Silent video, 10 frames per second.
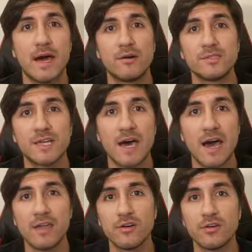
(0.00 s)
how to
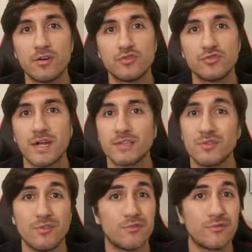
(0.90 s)
hire a
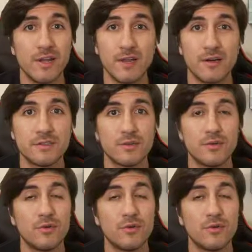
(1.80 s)
contractor or freelancer